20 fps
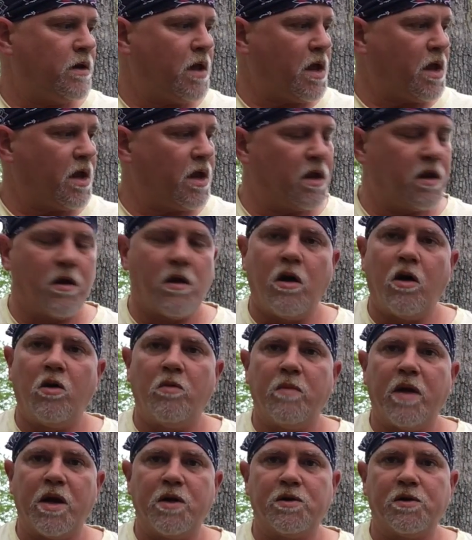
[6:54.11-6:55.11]
and
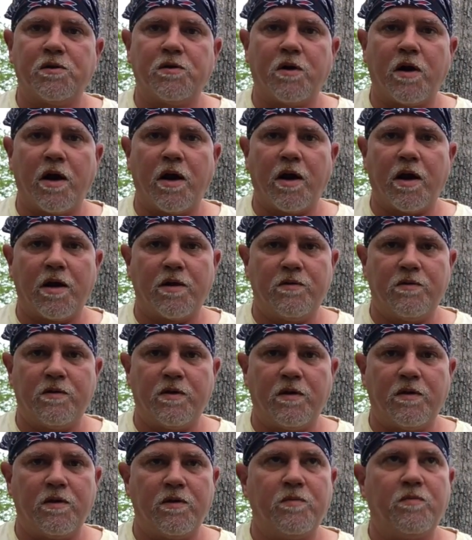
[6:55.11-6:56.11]
all major triads
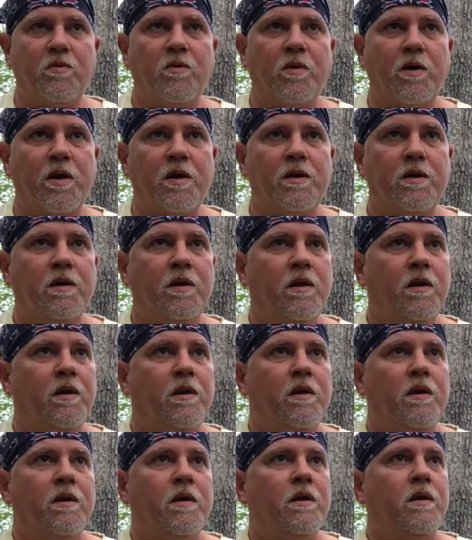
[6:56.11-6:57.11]
at this point,
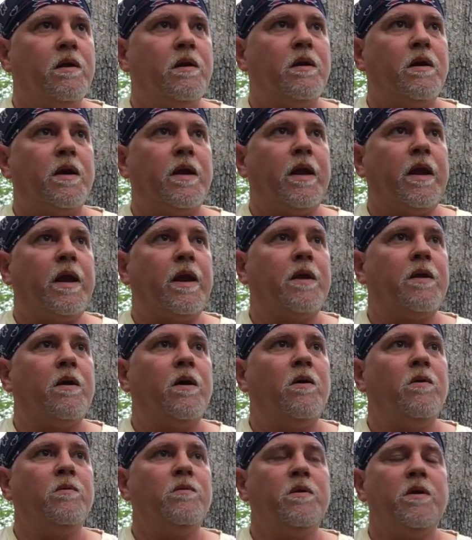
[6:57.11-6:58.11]
and
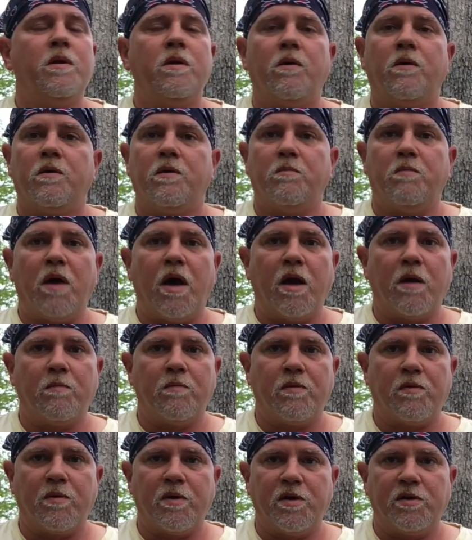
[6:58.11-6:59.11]
only on the
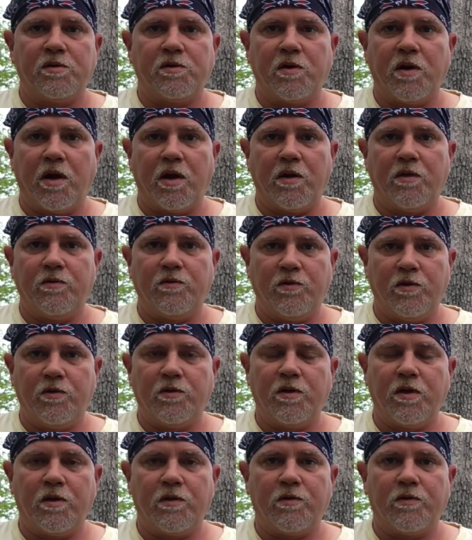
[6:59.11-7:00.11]
bottom 3 strings just
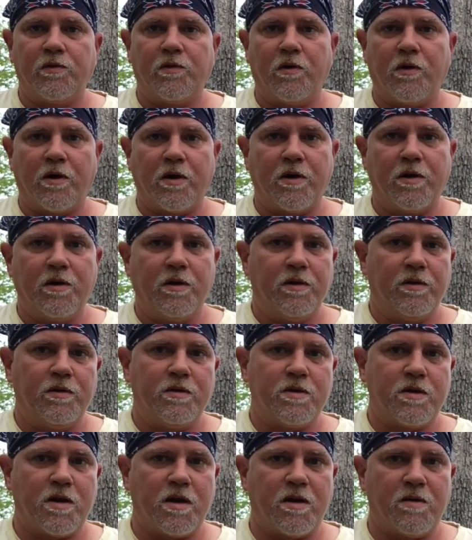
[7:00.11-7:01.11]
to get started.
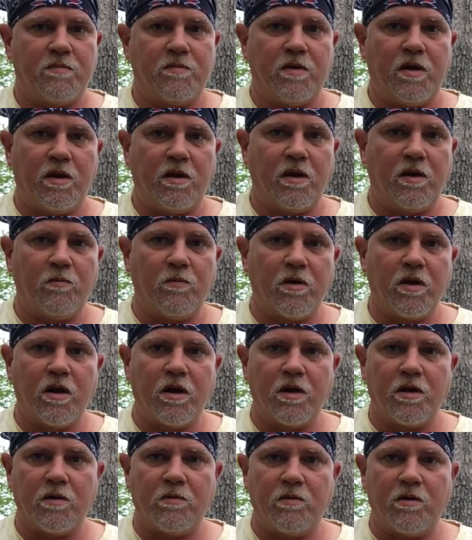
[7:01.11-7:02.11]
And then we're
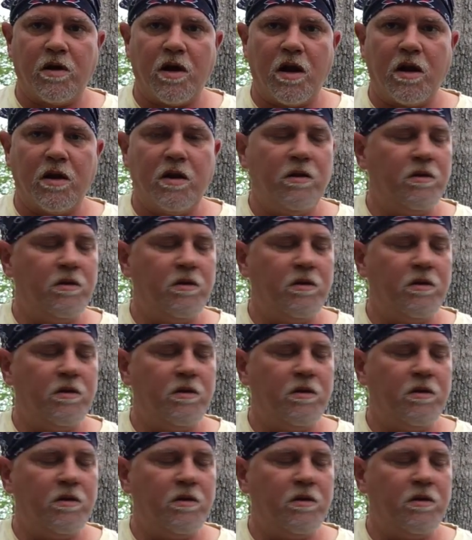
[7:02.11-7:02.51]
going to kind of